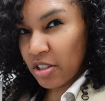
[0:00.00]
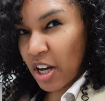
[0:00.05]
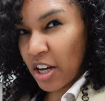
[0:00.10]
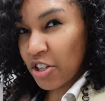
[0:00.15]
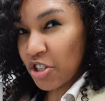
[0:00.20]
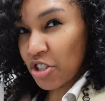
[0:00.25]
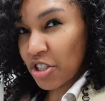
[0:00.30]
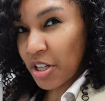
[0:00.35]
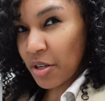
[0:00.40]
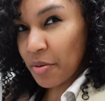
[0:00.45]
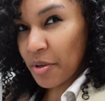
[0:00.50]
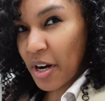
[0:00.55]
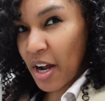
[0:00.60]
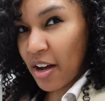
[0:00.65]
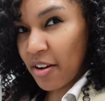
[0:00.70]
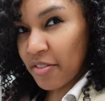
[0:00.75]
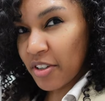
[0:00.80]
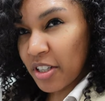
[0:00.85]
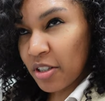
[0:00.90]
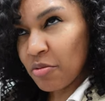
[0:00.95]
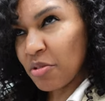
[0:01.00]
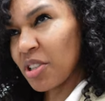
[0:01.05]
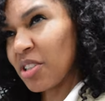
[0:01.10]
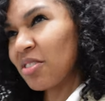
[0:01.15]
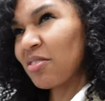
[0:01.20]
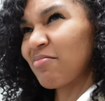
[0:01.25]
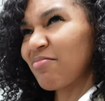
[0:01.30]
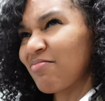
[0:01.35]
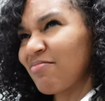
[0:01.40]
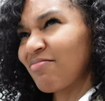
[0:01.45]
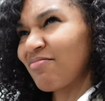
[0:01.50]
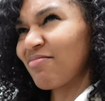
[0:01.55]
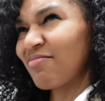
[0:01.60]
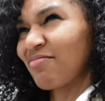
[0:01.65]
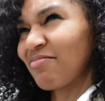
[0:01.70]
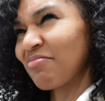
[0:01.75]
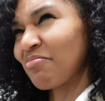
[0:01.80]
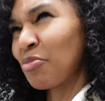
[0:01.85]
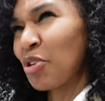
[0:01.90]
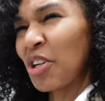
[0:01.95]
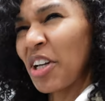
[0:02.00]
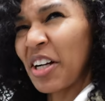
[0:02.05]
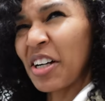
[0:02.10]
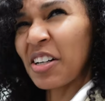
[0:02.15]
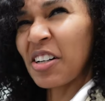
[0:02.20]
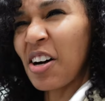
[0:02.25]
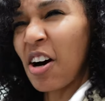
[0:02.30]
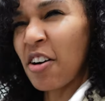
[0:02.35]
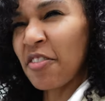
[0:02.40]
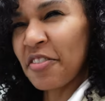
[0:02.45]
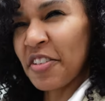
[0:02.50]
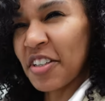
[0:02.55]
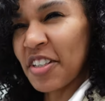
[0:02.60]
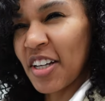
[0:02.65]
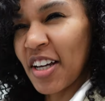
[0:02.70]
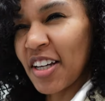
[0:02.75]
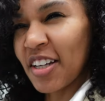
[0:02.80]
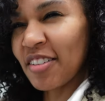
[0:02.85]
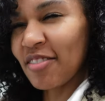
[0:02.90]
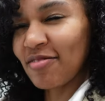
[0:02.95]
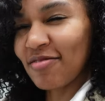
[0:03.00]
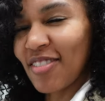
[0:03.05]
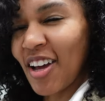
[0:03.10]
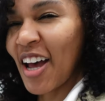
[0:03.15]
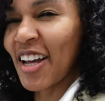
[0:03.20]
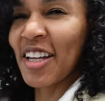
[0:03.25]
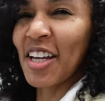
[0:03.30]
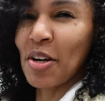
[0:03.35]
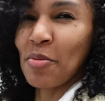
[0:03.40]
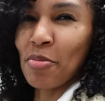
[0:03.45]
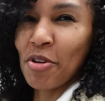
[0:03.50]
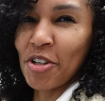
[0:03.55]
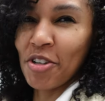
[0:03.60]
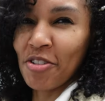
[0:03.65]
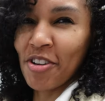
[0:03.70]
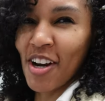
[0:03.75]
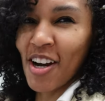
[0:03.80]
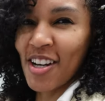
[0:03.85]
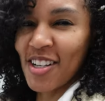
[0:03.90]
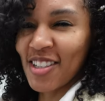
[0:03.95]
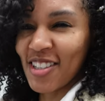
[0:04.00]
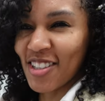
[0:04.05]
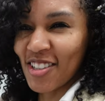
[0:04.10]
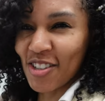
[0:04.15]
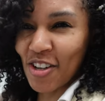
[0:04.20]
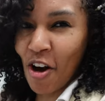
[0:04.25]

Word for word: lunch that we're having. Well, more like a coffee date. I can't bring you guys because